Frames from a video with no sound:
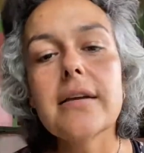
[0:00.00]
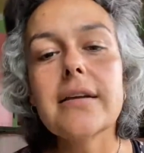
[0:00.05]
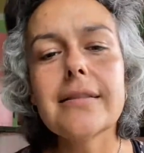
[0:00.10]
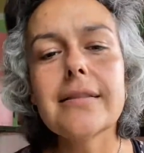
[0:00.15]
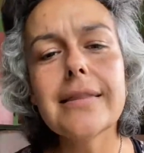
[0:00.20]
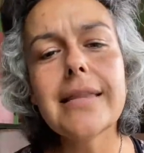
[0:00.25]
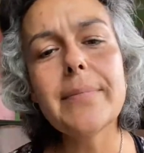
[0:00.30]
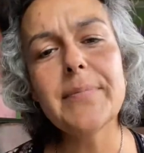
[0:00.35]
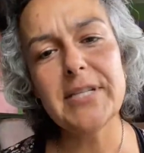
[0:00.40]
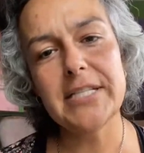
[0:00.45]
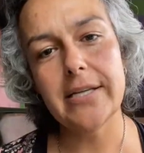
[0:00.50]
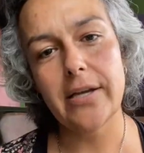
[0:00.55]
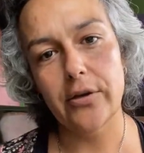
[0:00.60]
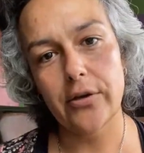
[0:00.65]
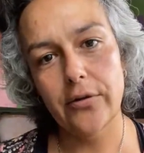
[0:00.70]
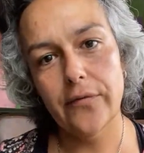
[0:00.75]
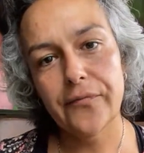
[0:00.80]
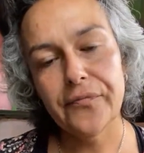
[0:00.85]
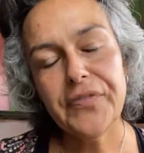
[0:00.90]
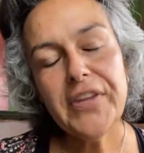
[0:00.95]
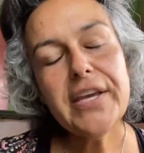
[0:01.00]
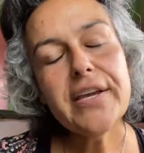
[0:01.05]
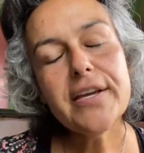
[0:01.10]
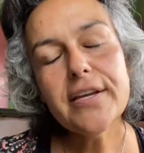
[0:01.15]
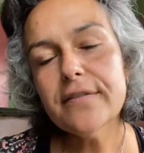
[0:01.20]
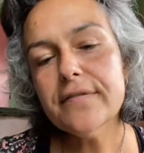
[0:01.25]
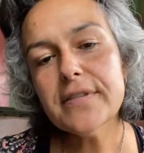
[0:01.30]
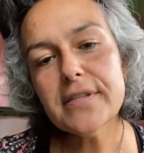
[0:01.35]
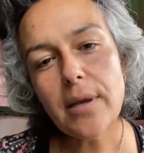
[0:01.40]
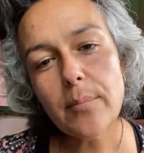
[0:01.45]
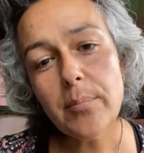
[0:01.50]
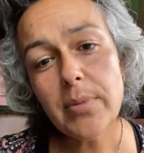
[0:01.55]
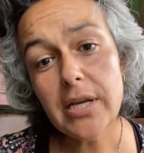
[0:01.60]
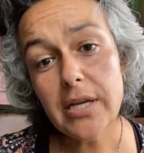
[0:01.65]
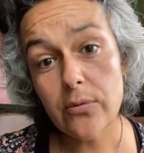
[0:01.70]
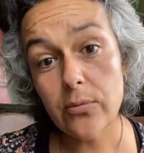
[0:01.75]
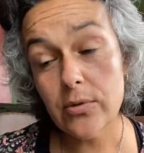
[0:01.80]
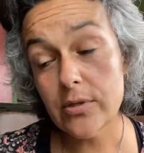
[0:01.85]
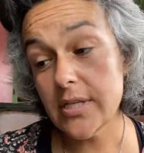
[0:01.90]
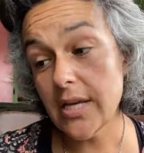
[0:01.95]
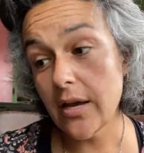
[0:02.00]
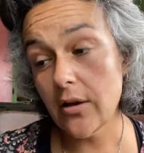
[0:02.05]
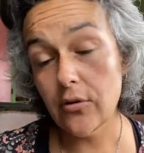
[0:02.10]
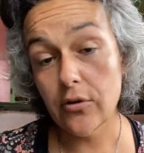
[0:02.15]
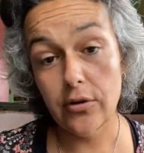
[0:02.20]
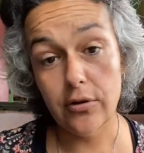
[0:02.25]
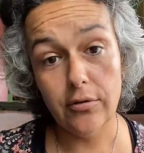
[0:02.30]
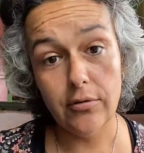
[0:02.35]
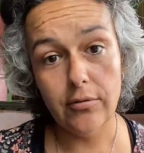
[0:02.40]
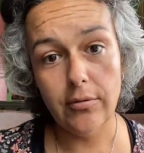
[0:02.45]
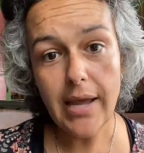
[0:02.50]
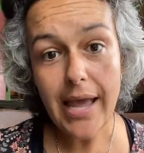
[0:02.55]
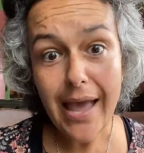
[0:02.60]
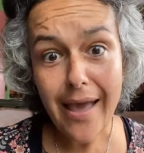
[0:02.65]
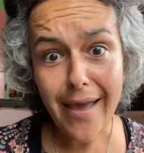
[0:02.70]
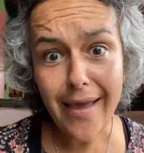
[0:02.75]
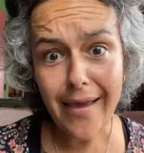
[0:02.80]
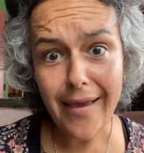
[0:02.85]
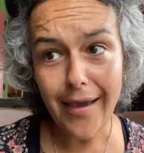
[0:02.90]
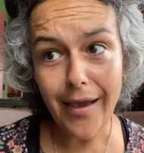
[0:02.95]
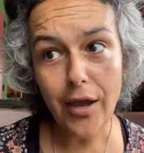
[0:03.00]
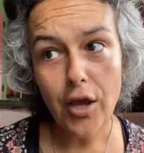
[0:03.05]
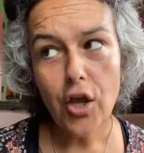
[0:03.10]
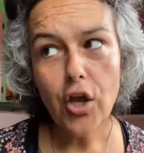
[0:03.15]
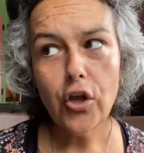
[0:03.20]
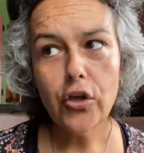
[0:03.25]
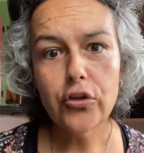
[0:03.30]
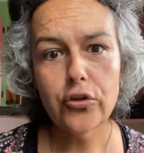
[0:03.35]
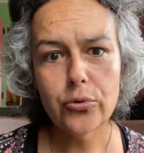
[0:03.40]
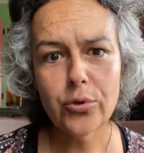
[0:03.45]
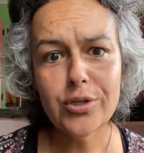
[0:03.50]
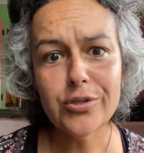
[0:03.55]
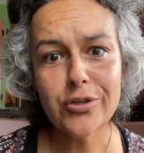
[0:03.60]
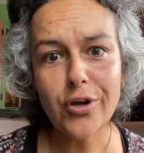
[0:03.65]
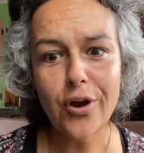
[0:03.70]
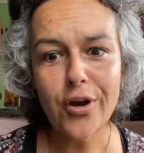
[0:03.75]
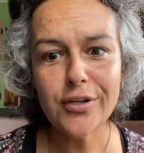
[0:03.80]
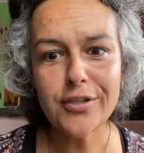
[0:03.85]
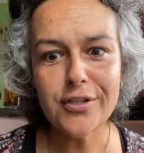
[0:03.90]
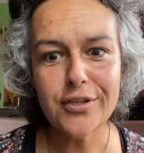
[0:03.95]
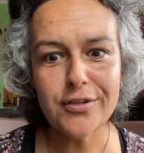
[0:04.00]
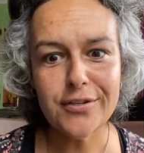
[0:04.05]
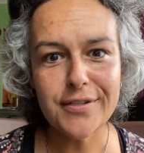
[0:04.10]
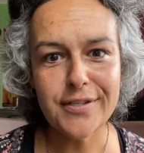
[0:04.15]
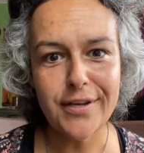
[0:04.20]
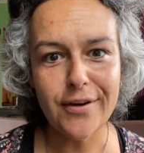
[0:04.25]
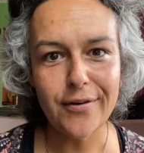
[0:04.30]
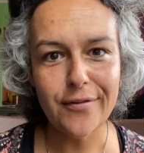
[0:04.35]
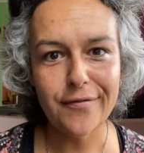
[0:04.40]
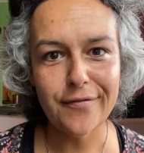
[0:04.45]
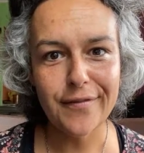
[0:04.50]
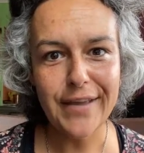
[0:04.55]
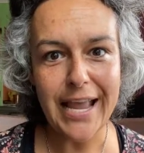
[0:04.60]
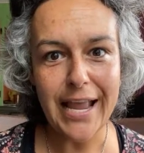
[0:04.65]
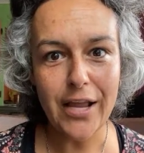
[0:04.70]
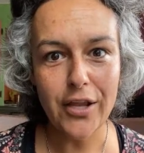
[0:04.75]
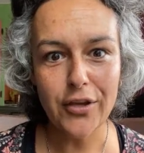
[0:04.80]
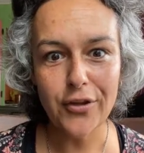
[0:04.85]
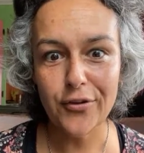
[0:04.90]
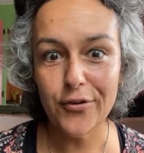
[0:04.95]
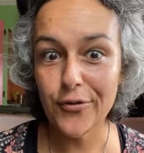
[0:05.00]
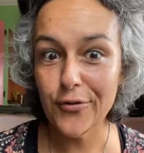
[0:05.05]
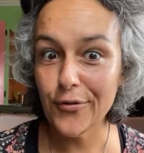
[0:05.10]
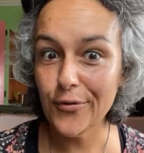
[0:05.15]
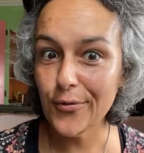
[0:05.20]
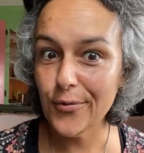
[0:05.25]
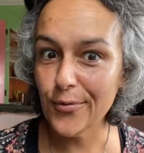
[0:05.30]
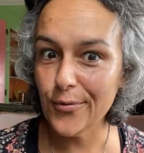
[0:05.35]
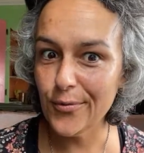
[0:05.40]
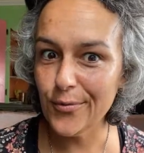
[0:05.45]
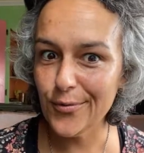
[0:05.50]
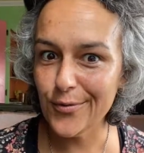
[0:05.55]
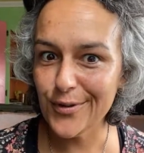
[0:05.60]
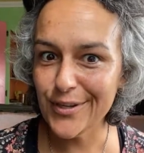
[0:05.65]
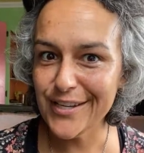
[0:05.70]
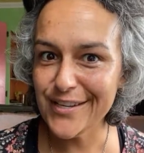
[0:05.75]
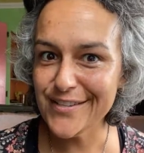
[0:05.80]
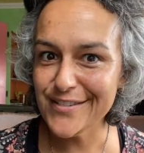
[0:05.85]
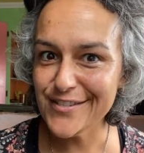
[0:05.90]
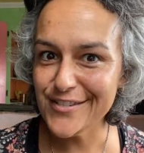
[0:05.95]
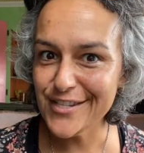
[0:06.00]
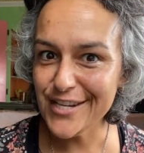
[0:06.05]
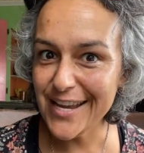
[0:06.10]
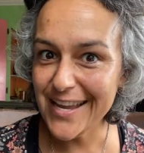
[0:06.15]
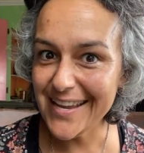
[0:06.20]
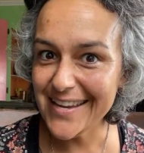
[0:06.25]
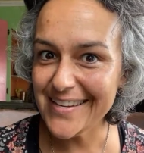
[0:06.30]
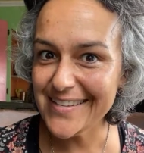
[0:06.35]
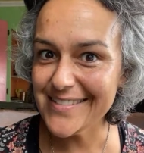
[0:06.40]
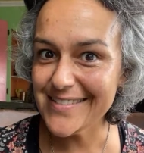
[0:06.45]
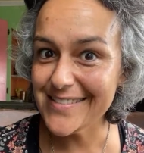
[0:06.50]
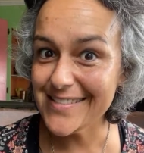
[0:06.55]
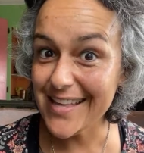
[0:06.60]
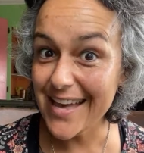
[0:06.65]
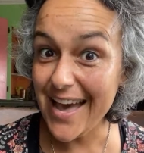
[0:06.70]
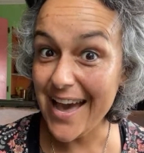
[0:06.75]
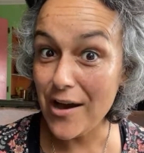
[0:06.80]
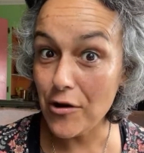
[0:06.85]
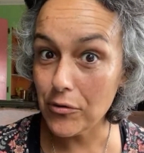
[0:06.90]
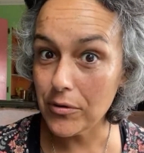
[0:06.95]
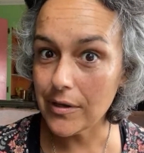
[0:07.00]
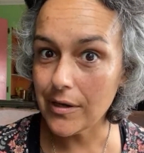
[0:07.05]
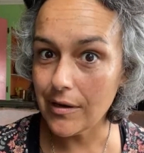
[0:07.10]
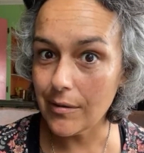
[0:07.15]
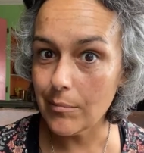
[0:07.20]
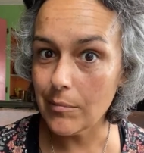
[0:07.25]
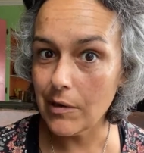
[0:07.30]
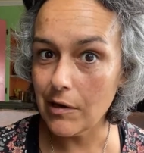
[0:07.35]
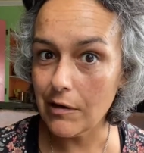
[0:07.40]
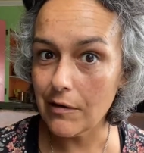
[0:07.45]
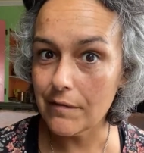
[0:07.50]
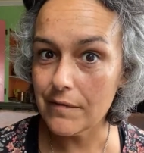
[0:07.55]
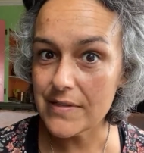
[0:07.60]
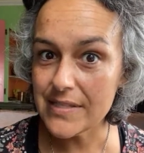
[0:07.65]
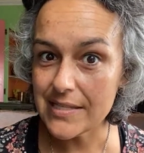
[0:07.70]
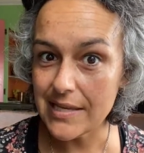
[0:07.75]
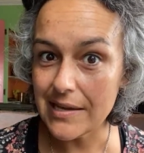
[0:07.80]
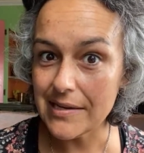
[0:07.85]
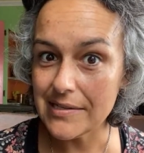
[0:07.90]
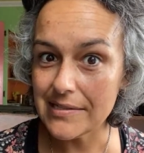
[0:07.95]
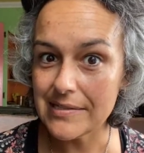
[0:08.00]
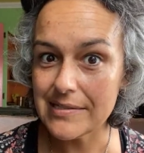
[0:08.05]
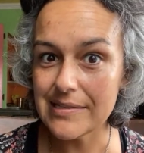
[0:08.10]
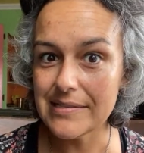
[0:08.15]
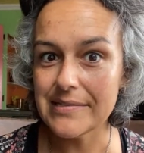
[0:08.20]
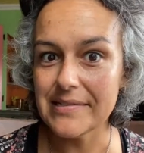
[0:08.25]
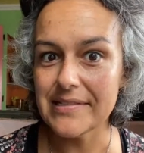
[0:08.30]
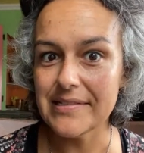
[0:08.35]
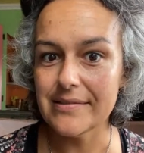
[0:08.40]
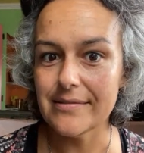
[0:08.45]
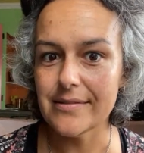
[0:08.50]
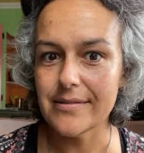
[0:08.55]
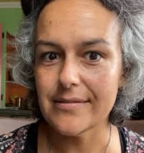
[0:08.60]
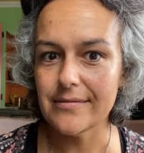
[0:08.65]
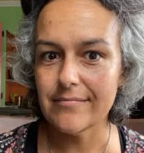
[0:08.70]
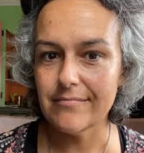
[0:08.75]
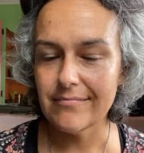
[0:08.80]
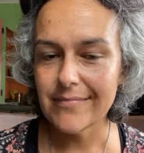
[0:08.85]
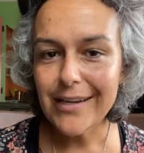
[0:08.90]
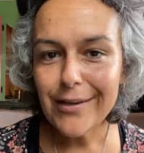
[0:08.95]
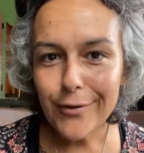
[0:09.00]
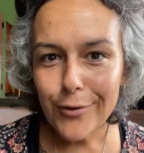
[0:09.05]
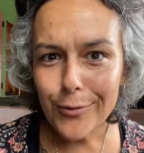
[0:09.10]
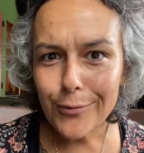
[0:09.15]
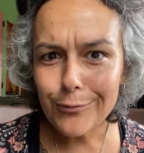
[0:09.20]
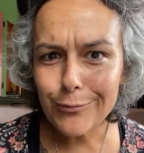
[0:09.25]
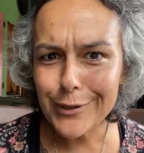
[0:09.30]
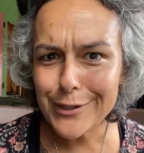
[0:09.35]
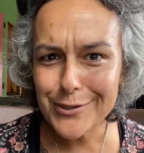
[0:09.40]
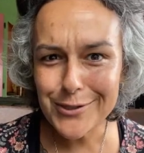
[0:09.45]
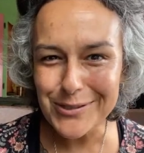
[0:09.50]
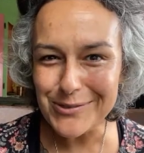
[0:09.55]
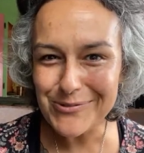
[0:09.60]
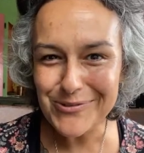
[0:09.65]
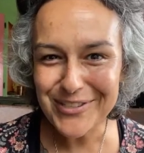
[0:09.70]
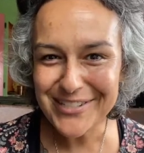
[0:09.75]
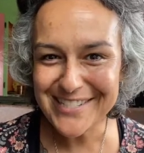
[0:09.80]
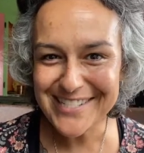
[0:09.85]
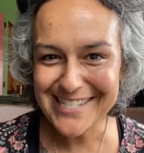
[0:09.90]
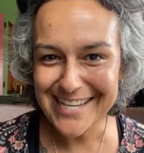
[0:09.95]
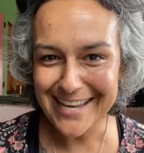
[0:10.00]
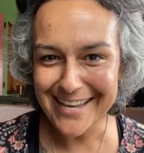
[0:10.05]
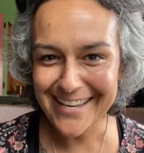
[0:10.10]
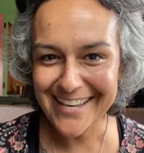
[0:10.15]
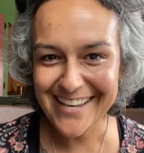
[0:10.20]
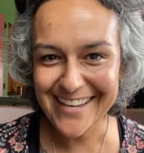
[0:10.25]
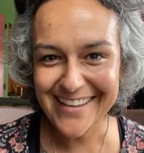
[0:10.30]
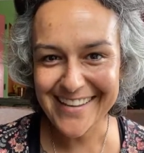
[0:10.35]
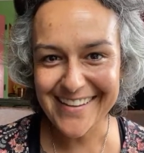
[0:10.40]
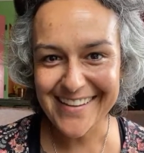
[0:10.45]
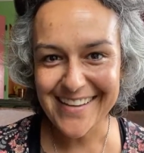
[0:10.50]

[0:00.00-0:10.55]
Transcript: Let me tell you, if somebody would tell you, hey, you can talk to yourself and you can change the outcome of said existence, wouldn't you want to take it?